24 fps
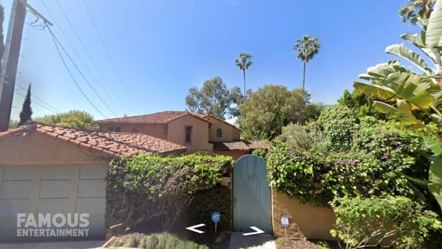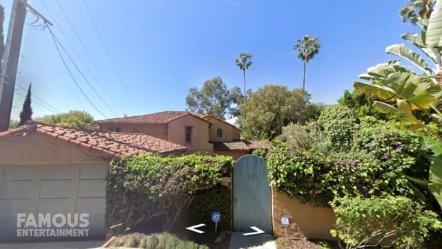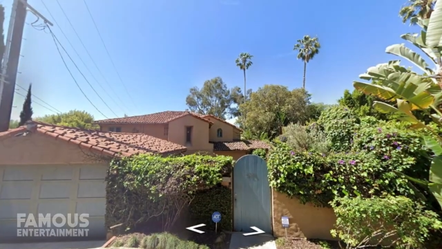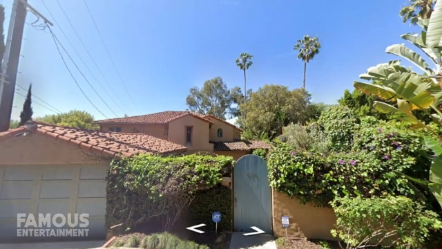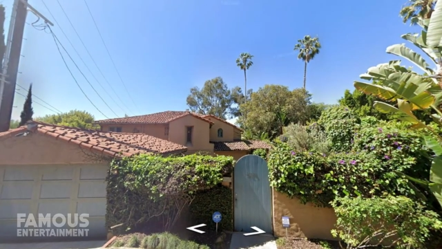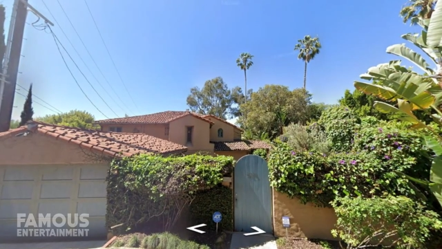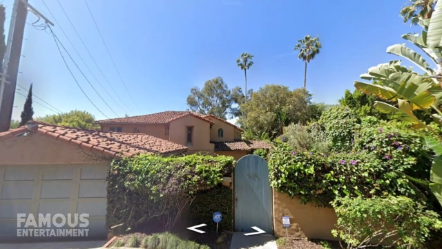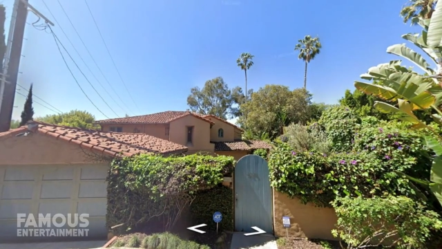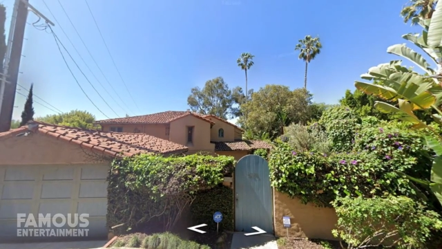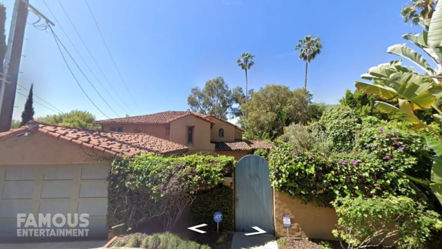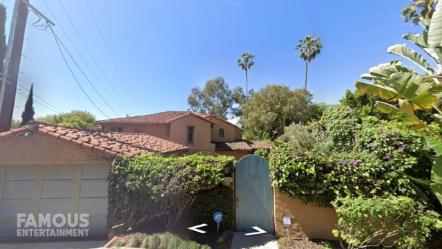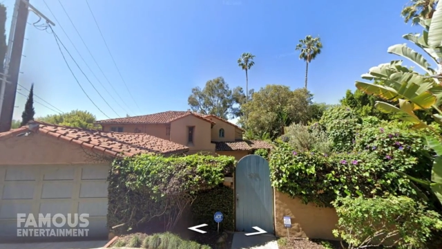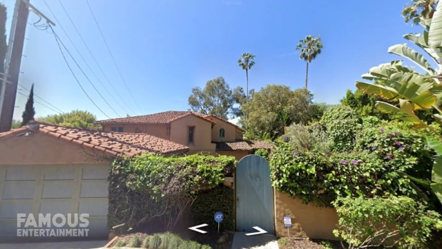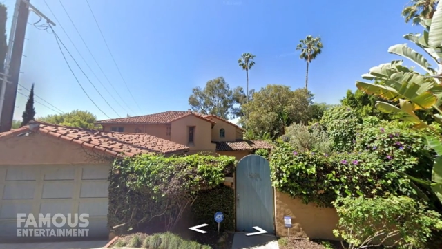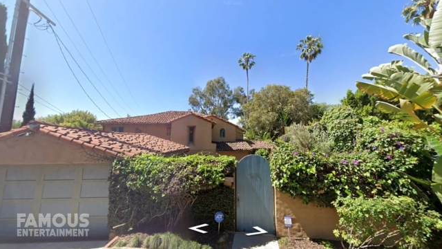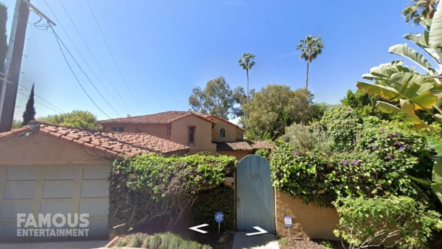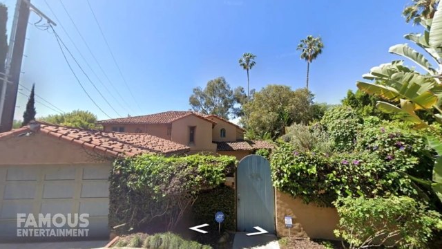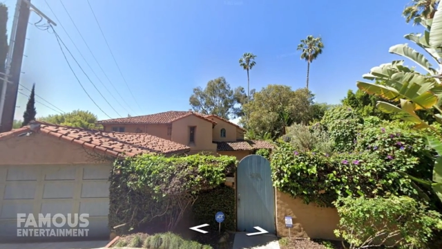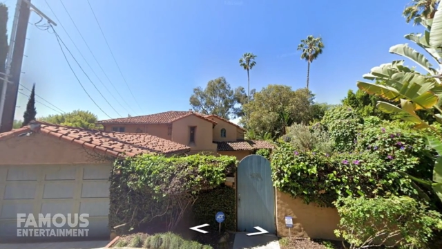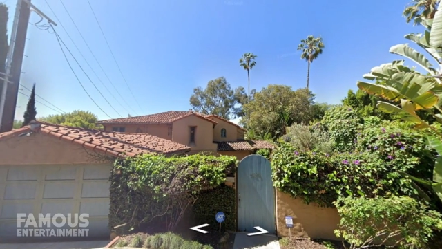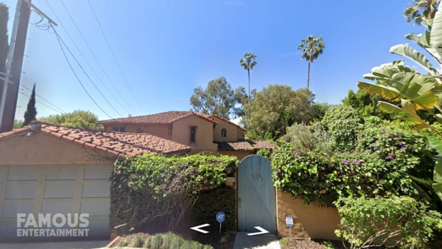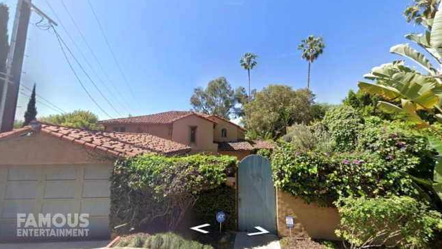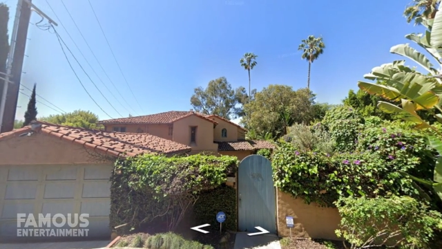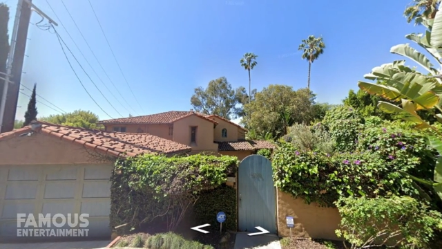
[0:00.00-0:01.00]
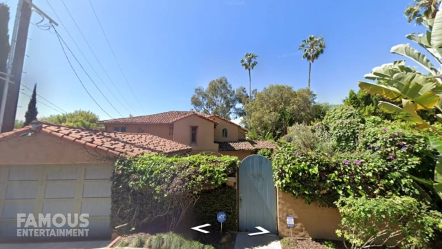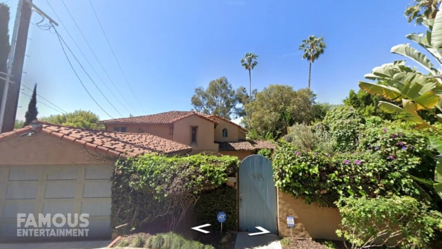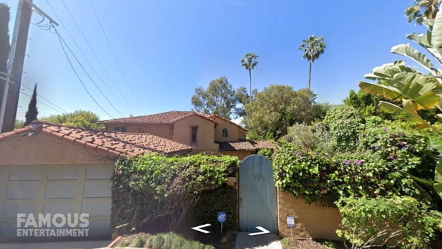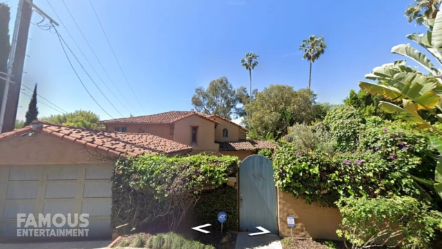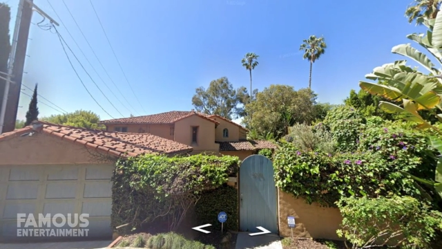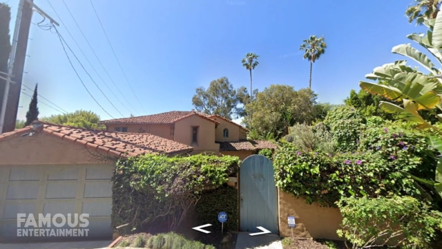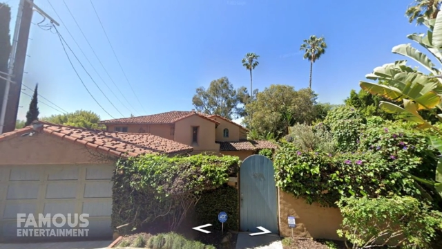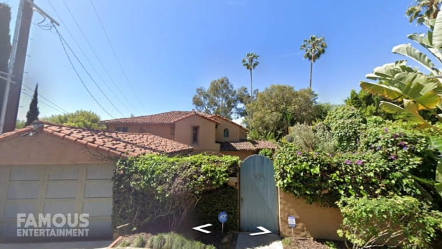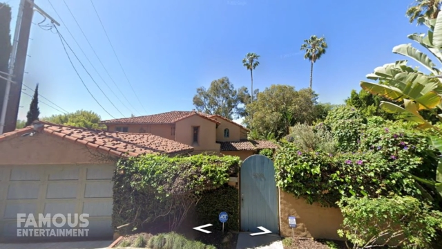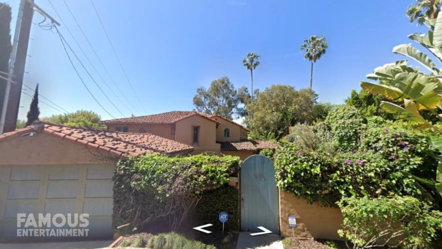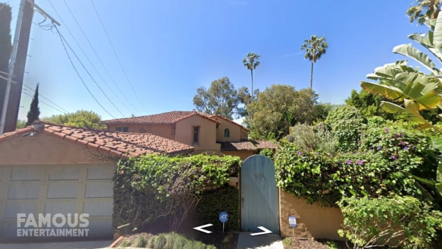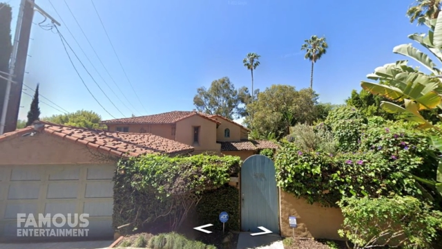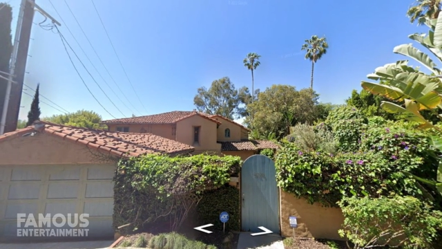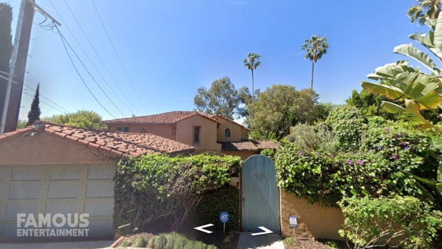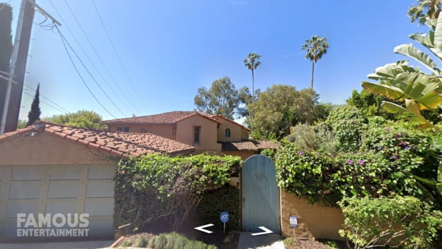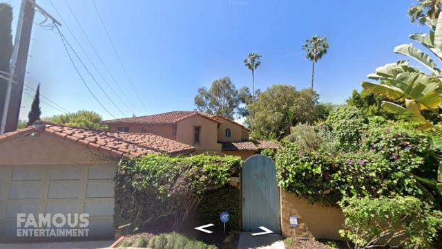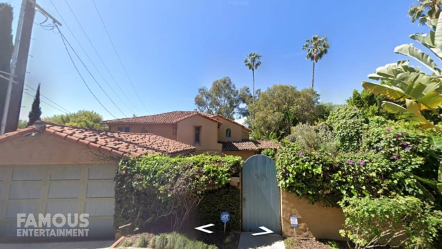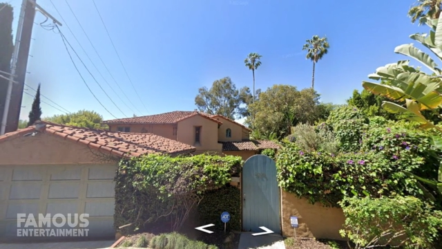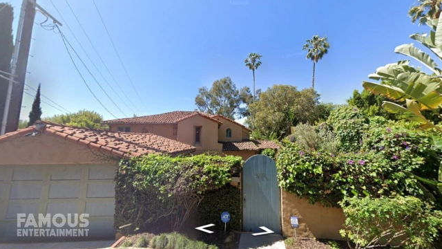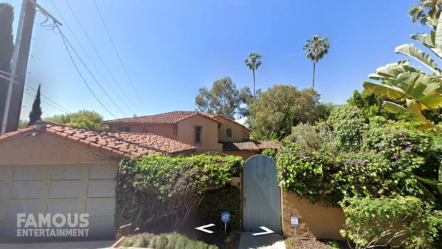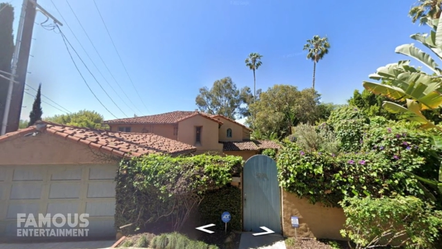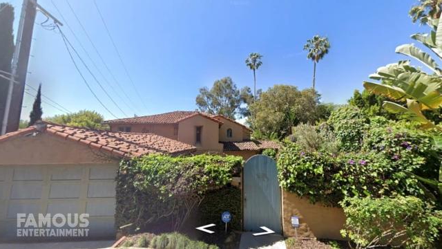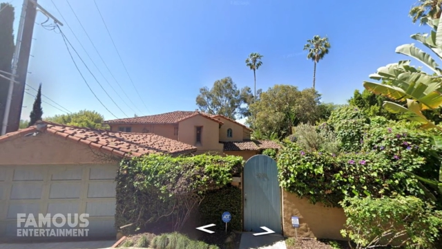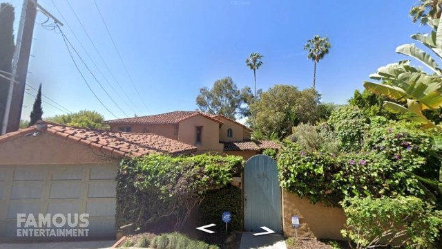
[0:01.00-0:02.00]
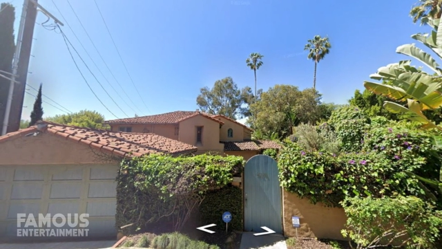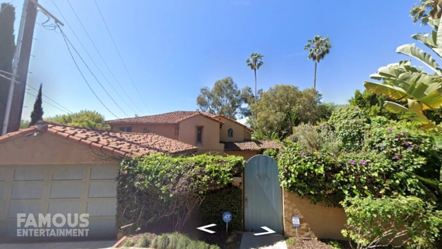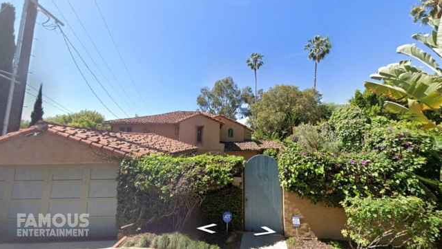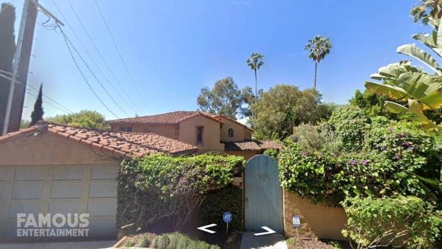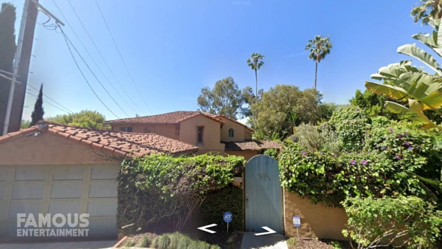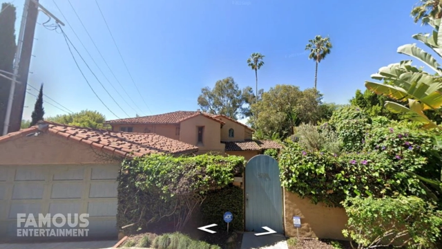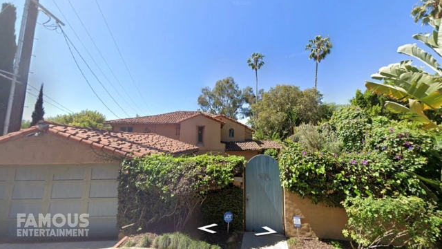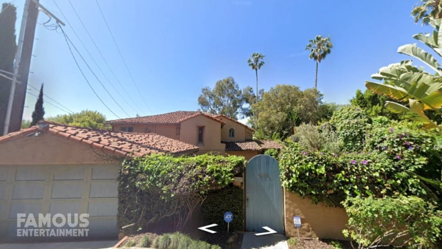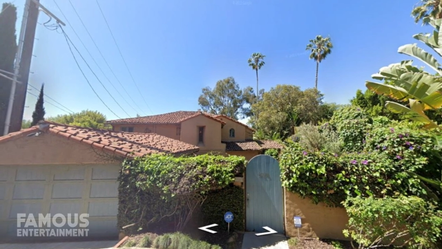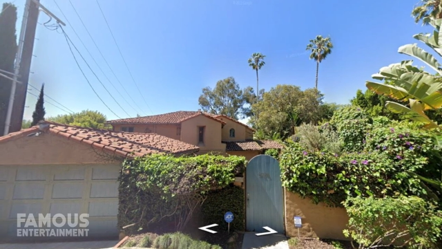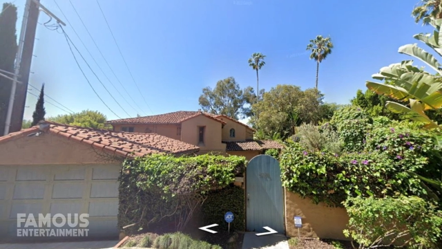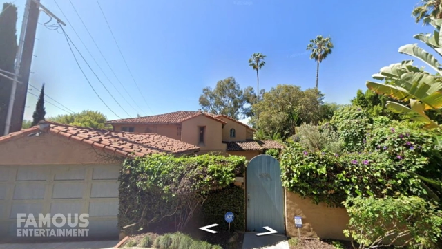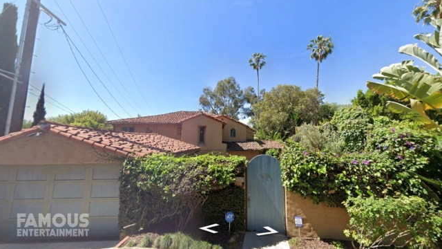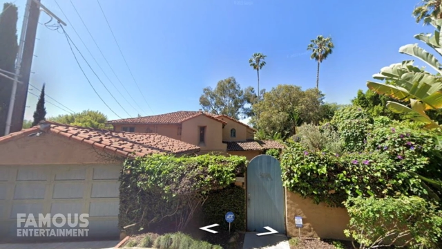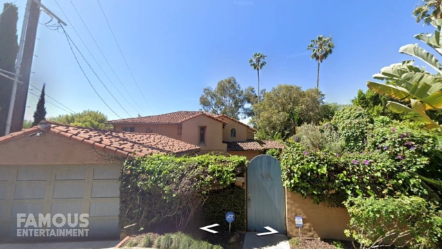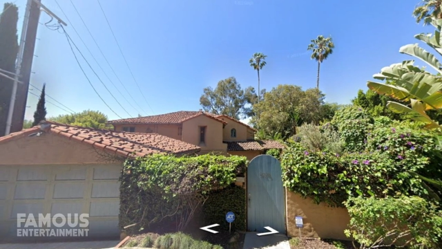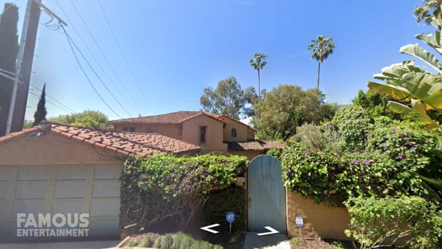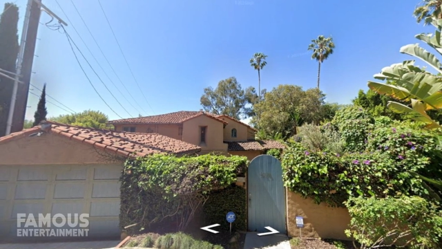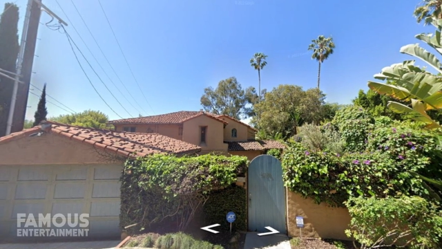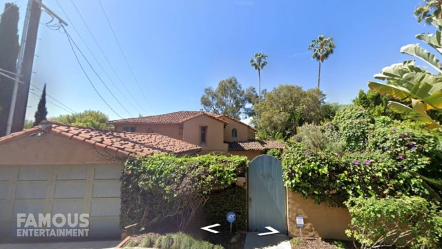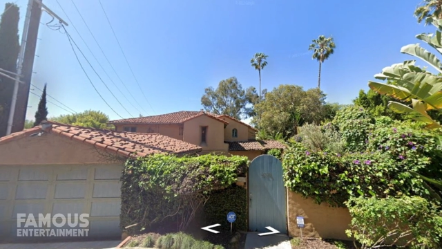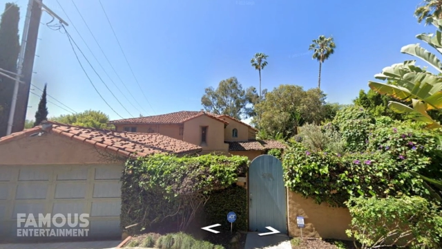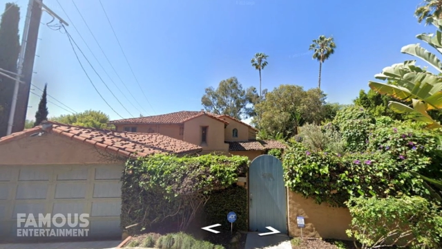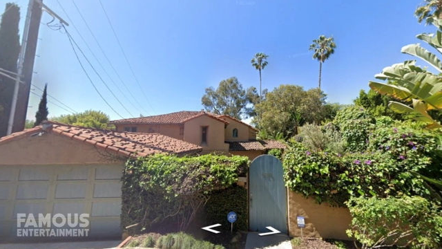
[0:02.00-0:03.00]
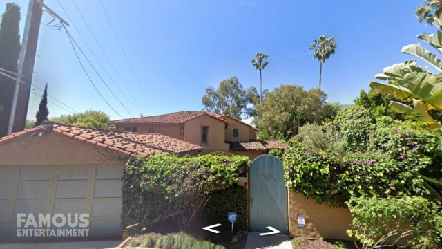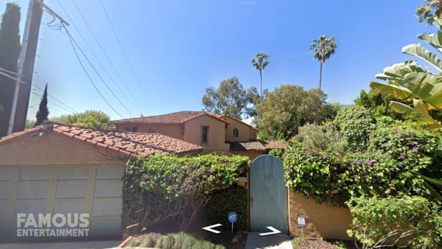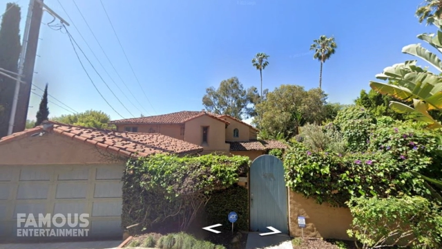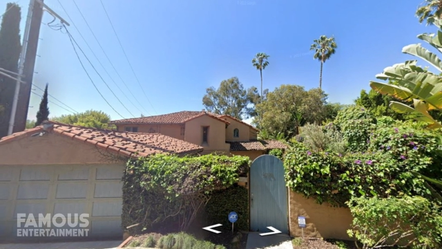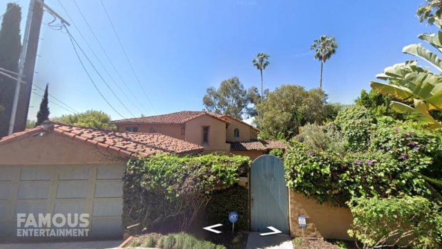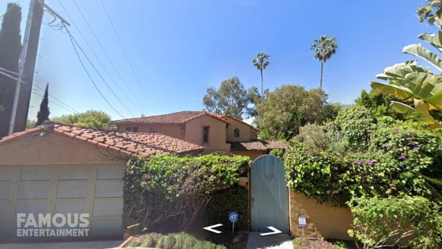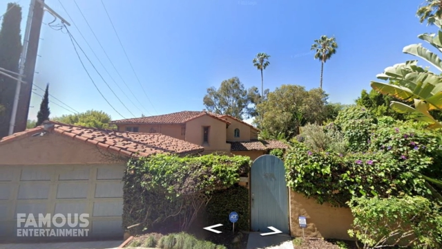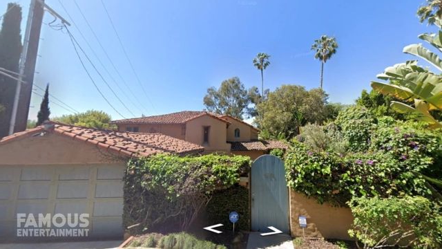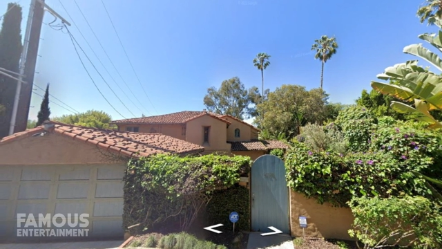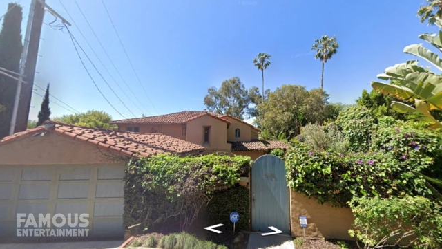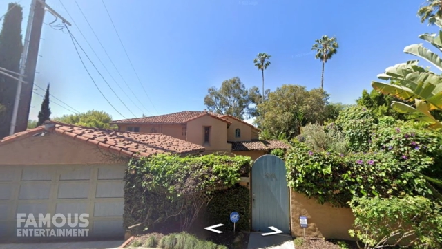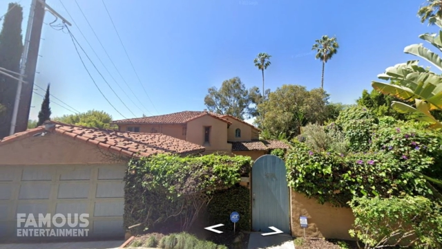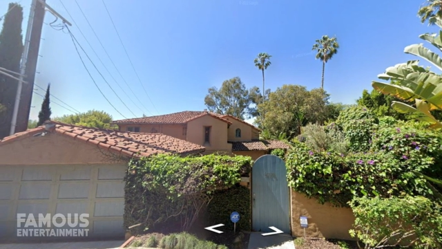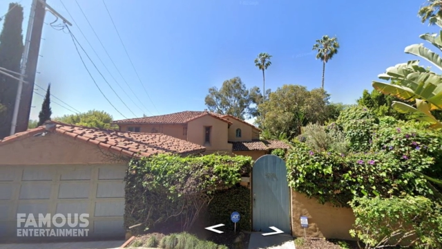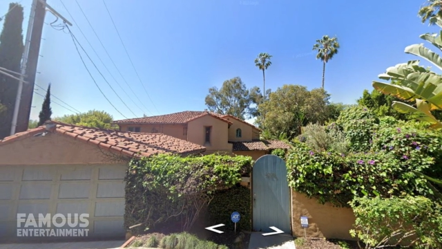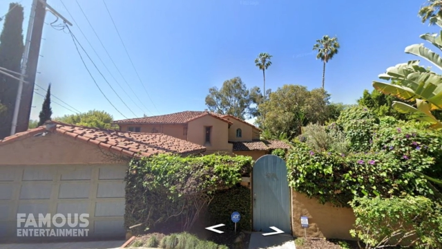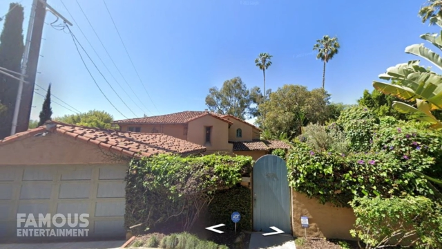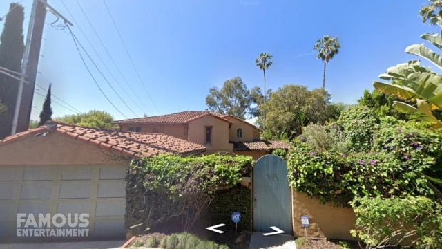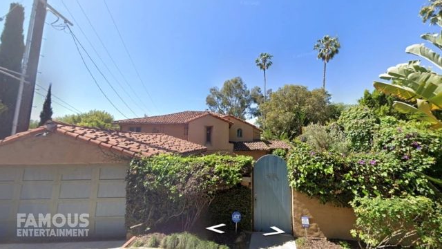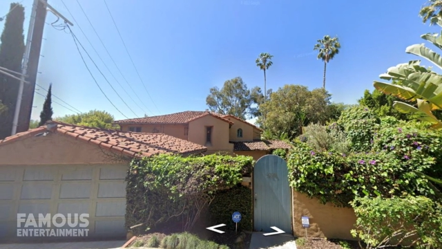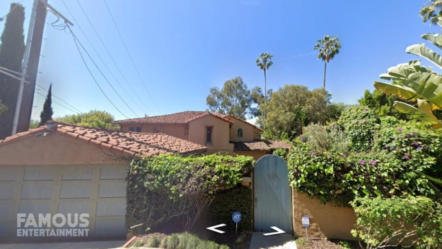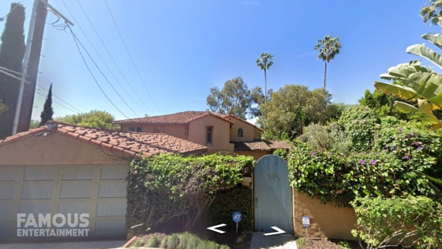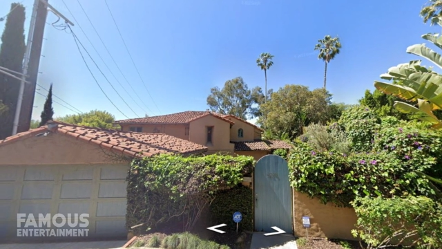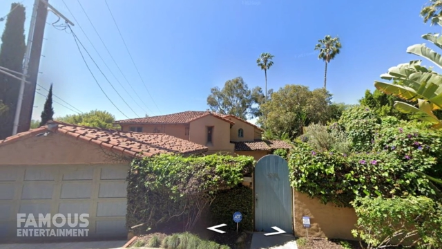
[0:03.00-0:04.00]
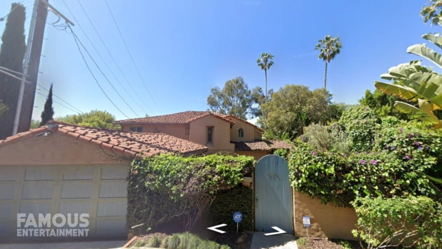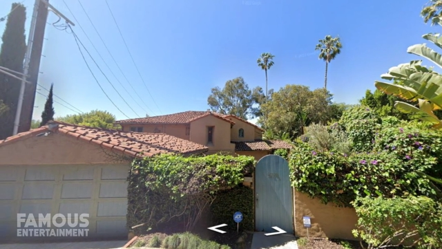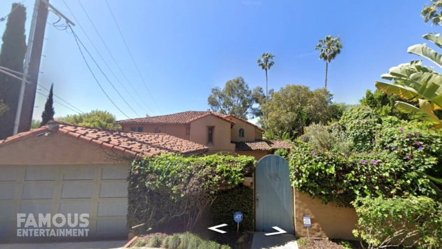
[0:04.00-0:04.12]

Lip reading: [unreadable: no face in view]